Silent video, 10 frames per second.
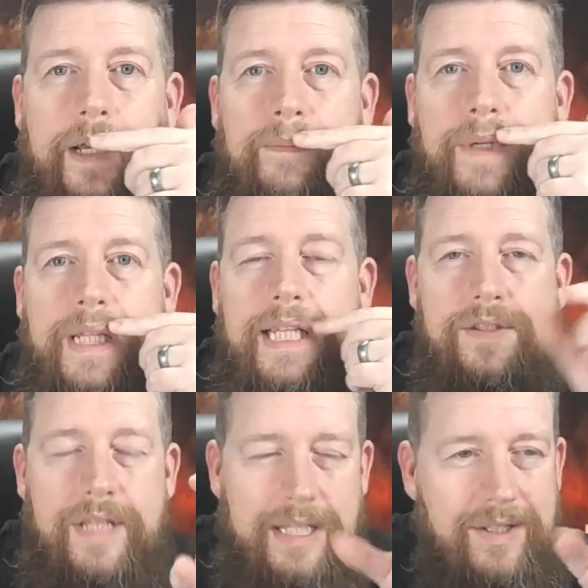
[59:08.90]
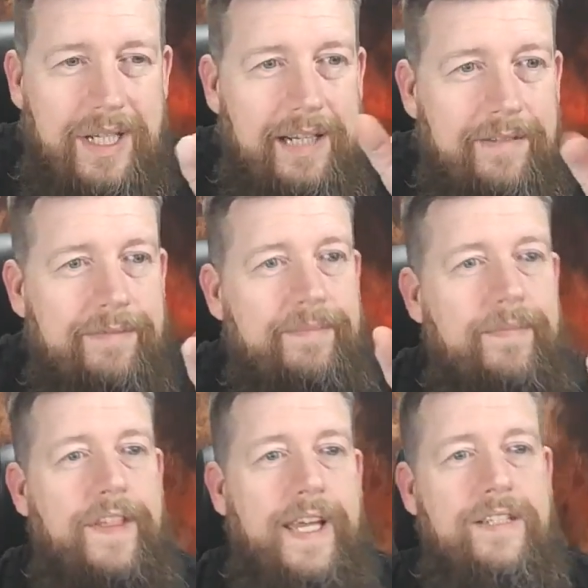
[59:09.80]
but there's kind of
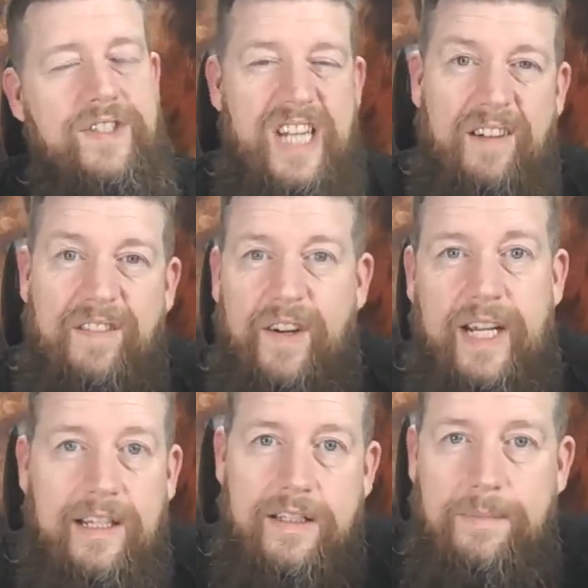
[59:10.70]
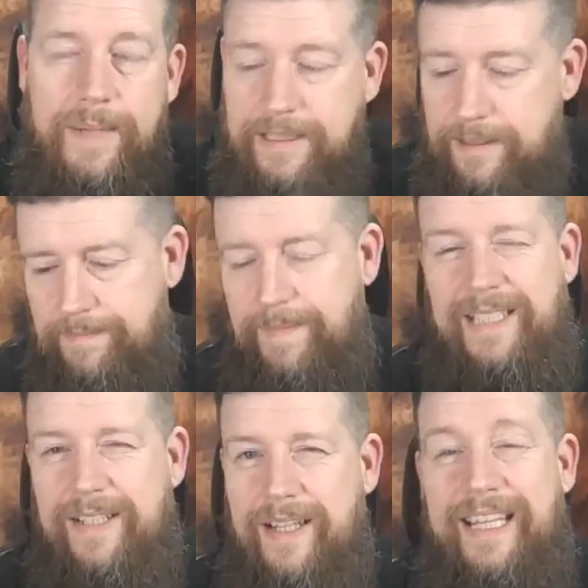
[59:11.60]
thing stuff on it that makes it,
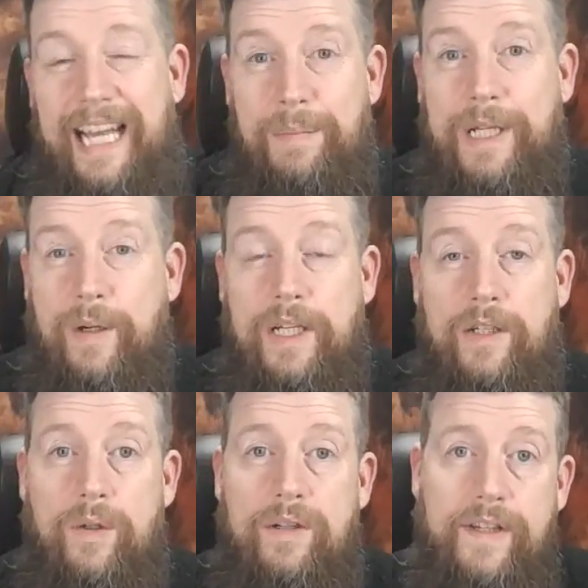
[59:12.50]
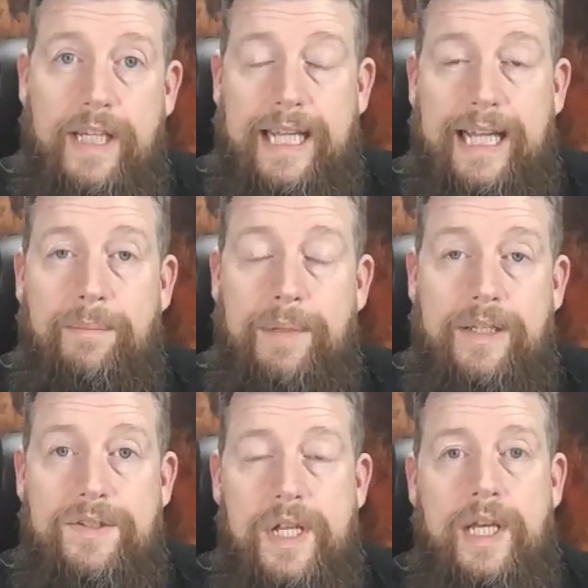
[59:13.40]
and that'd be quite cool if you get that,
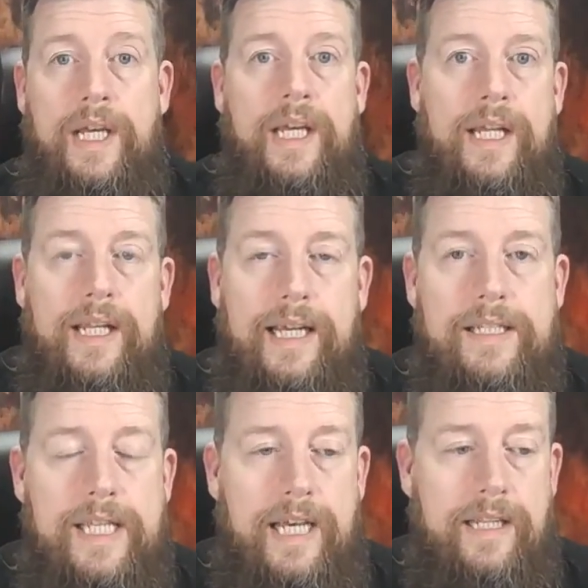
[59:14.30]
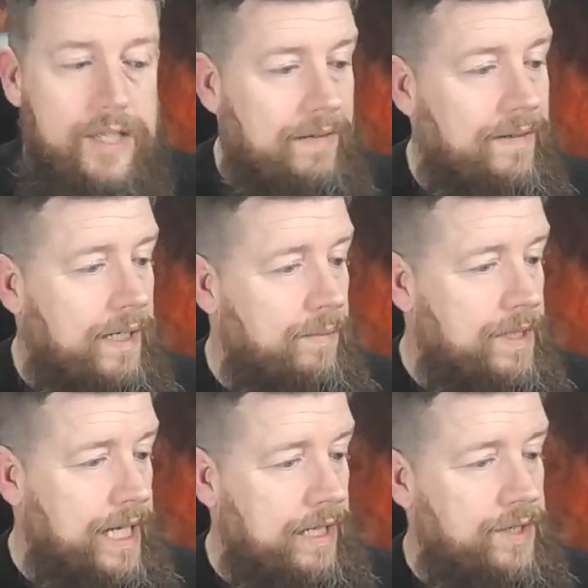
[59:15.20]
because that generally with
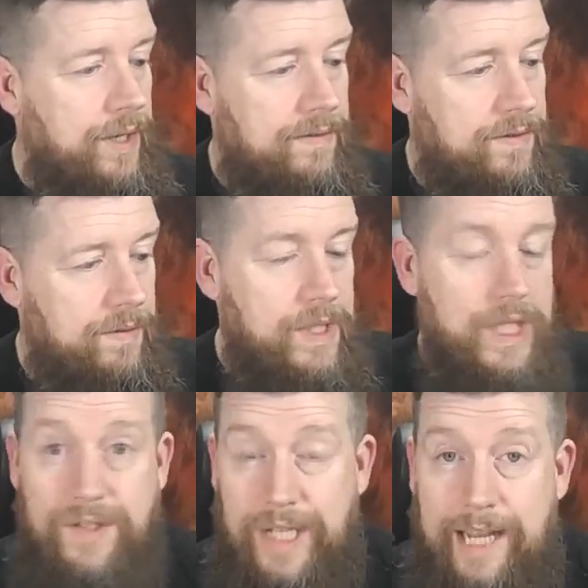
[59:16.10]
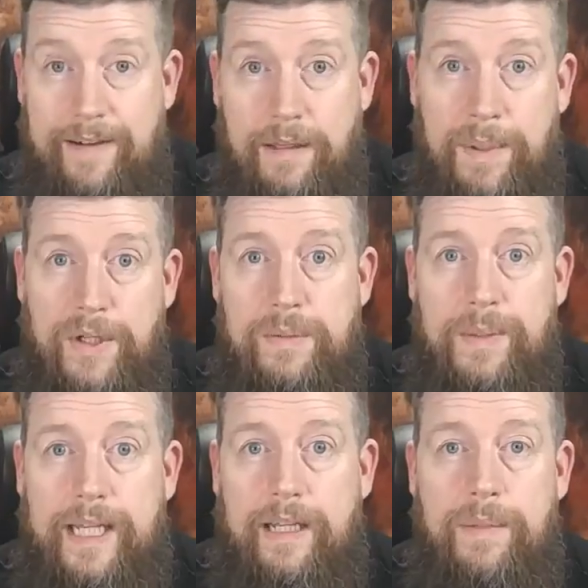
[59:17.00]
tanks you have to adjust the air at the bottom, and
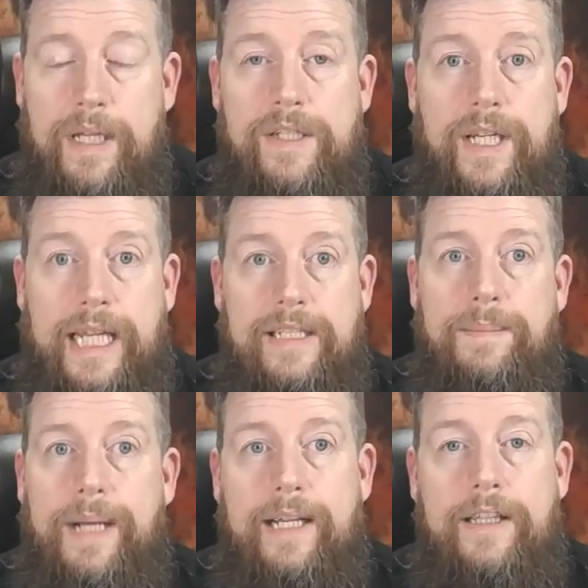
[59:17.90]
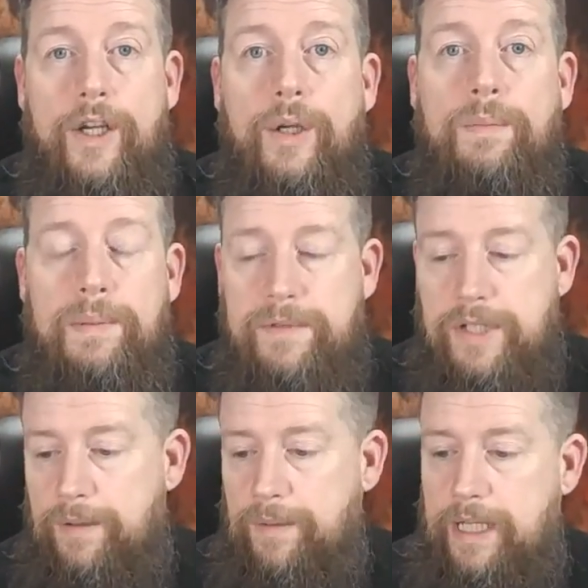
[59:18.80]
that can be a gigantic pain in the hoop.
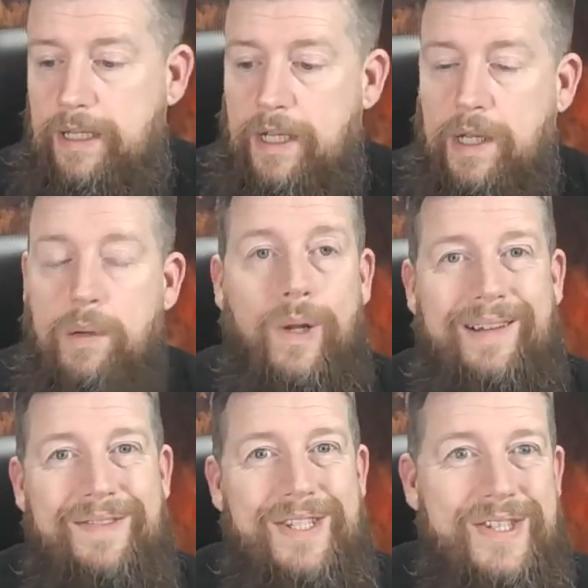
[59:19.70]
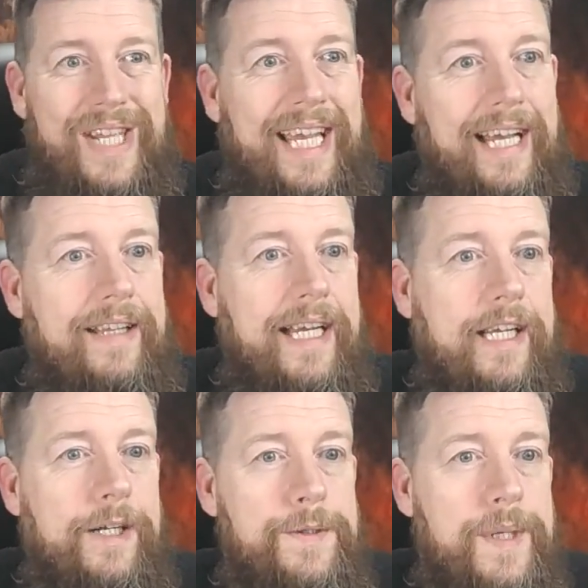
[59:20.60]
So we'll have to see how that
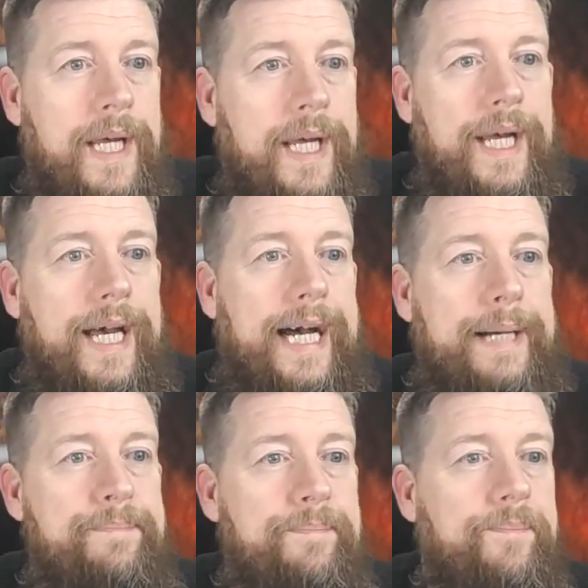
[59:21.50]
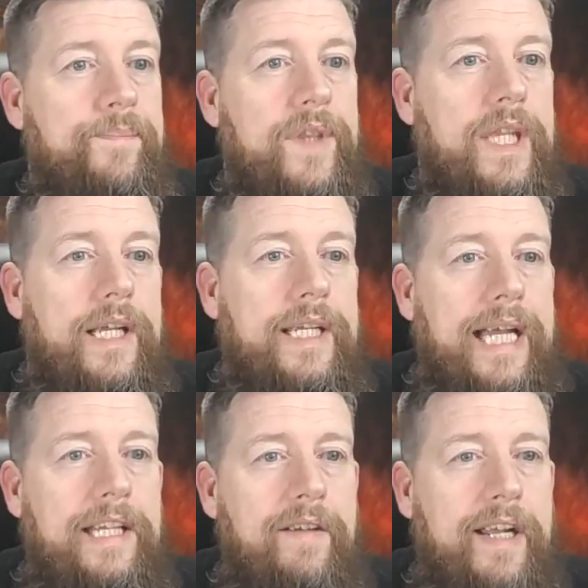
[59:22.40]
goes.
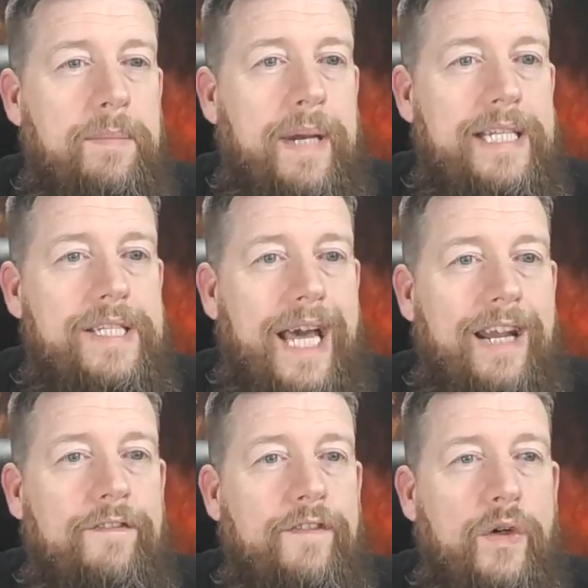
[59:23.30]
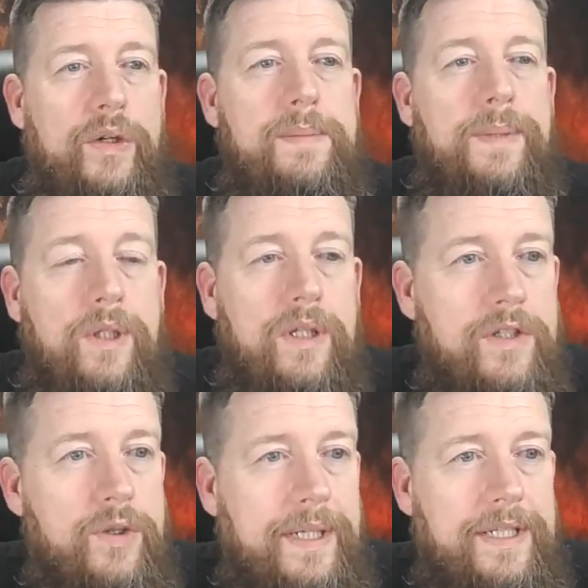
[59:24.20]
Can you recommend an affordable
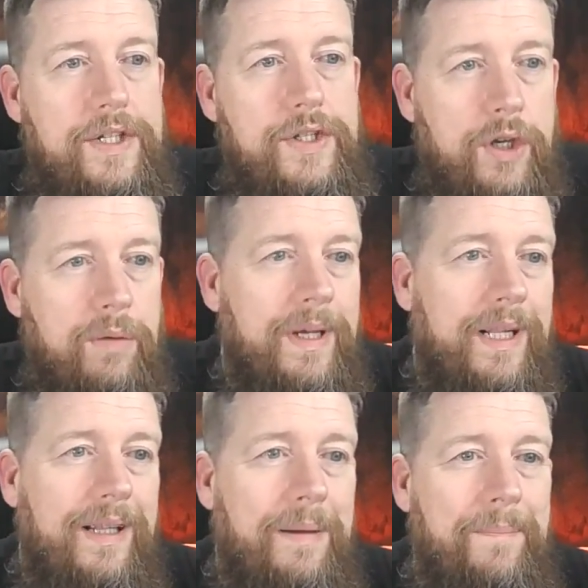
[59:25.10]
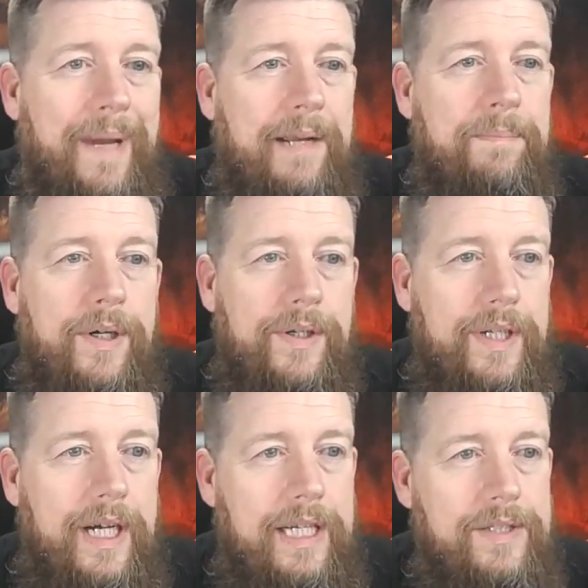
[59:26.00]
22 mil mech mod?
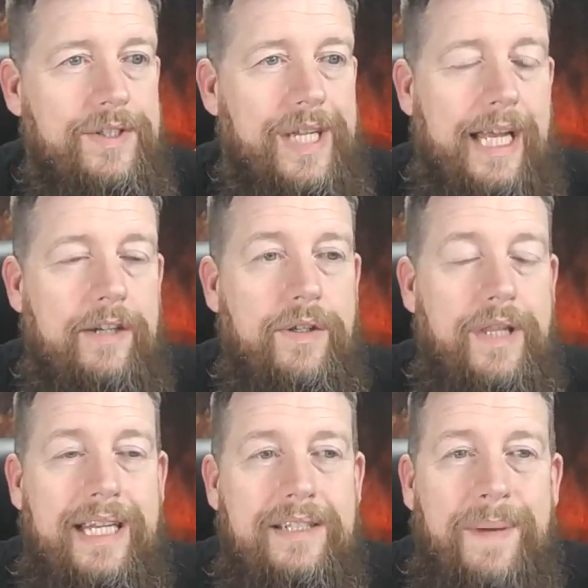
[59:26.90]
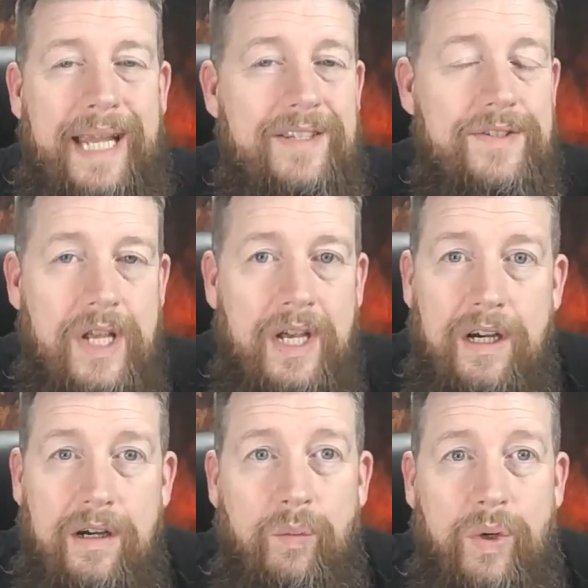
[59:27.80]
Asks Andrew. That depends
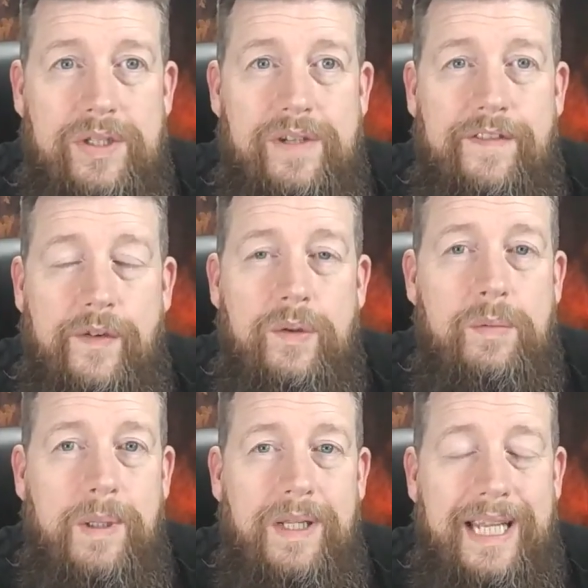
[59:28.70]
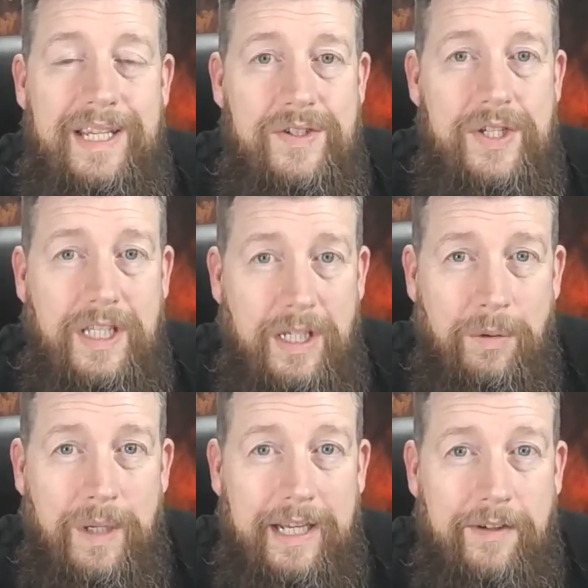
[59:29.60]
on what affordable is to you,
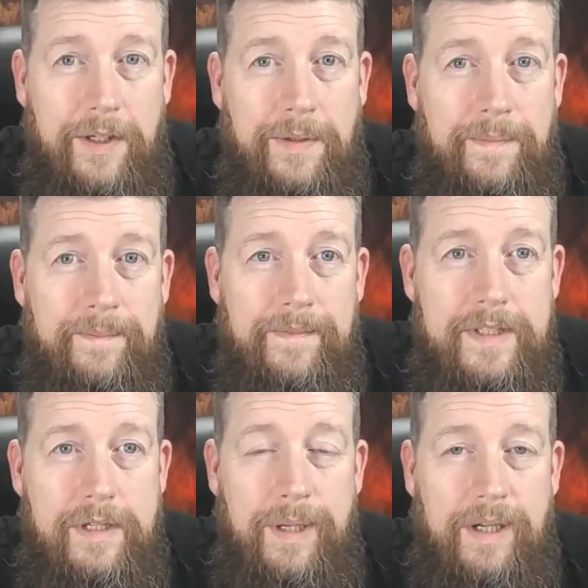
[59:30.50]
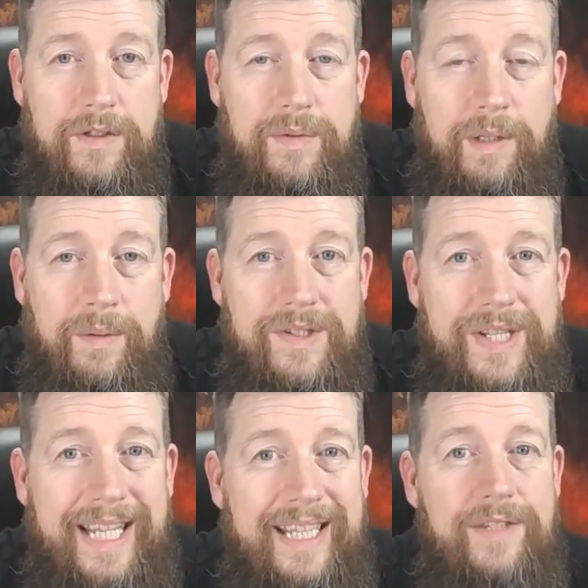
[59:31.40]
Andrew. To be honest with you, once
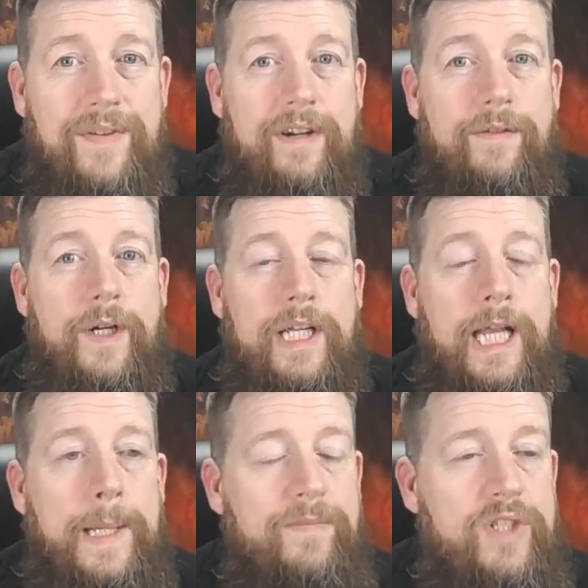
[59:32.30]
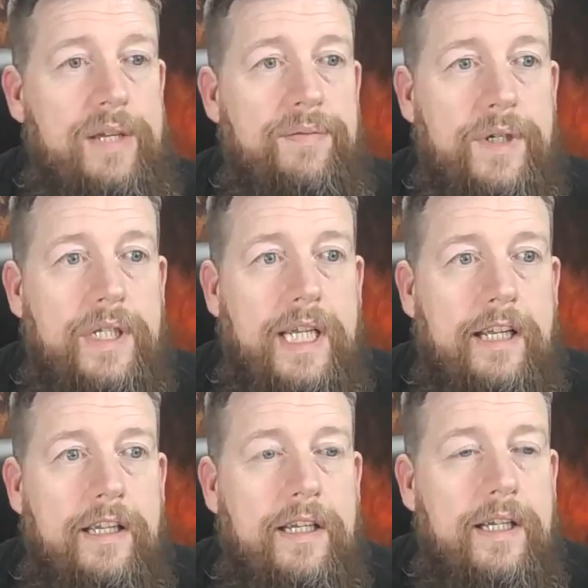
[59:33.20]
again, that's very, very different. You know,
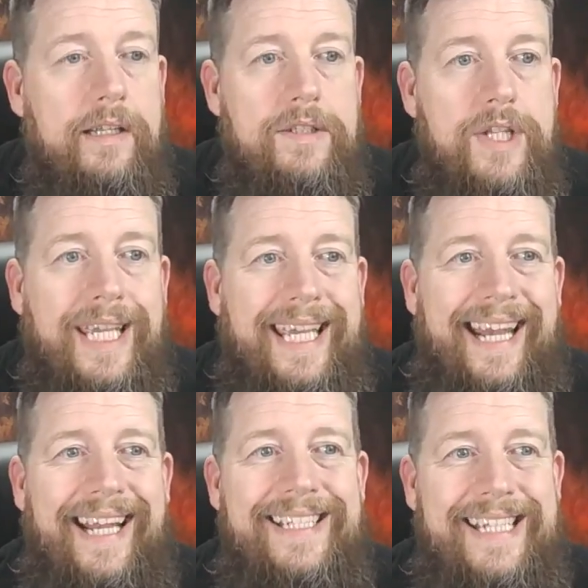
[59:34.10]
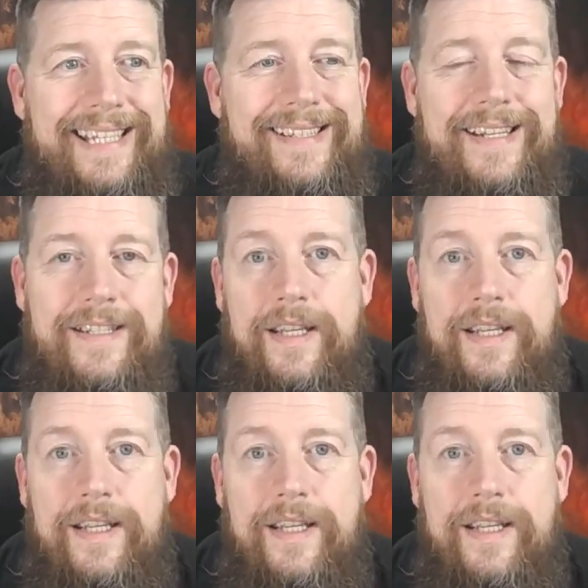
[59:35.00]
to get a decent